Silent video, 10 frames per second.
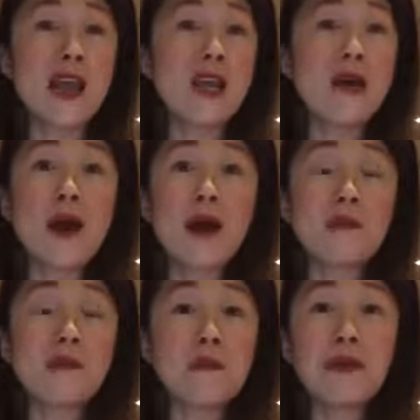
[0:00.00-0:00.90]
And I go
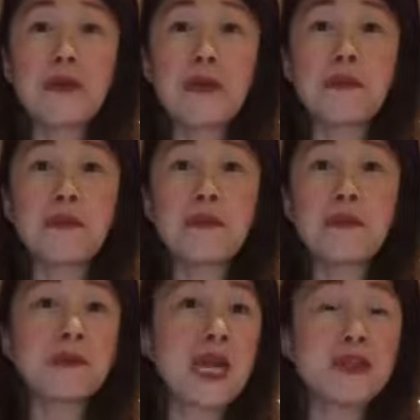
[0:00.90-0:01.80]
out, you know,
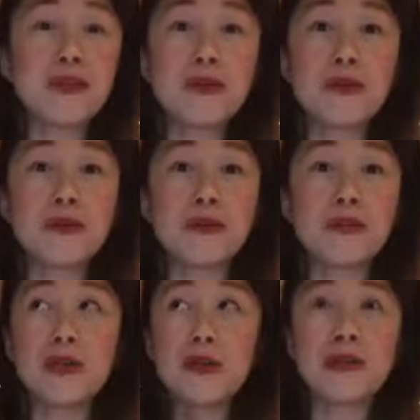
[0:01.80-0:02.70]
sometimes to go
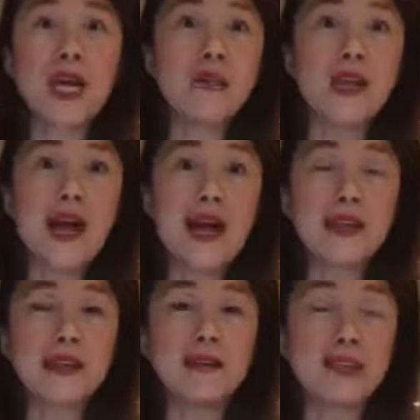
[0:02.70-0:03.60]
to the local Albert
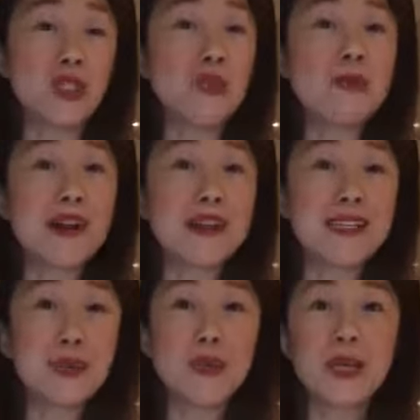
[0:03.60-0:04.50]
Heijn, the
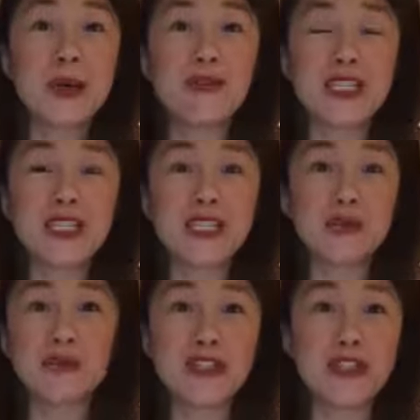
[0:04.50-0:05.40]
supermarket, to pick up
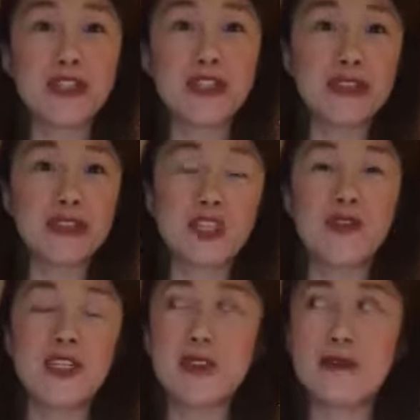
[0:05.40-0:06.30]
fresh produce and fresh
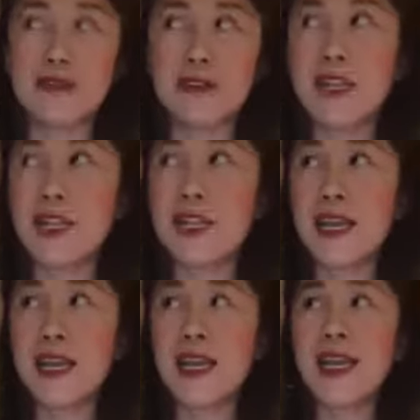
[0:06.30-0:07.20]
veggies and fruit.
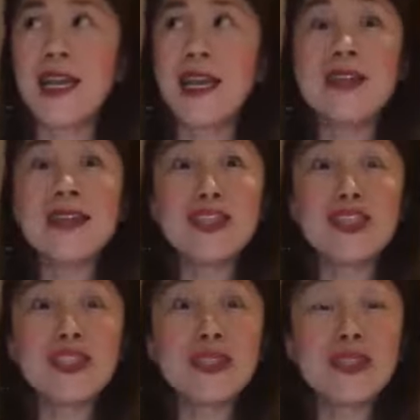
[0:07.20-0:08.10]
And
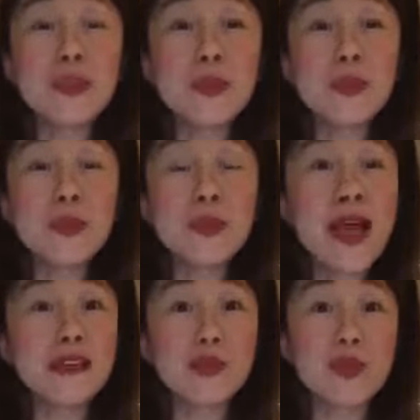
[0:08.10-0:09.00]
that just the simple
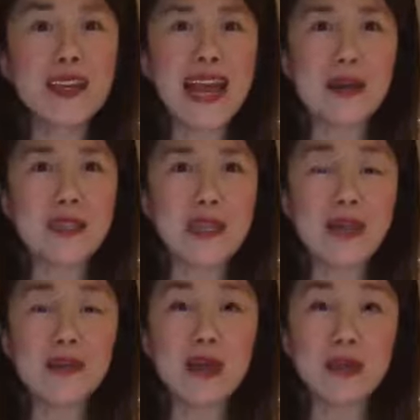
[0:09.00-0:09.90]
act of being
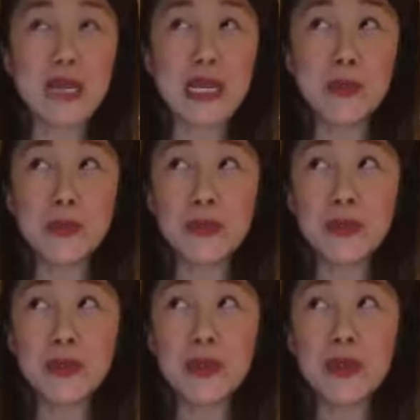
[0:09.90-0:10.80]
outside around
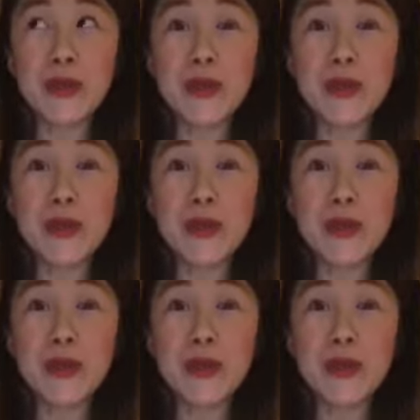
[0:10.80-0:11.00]
people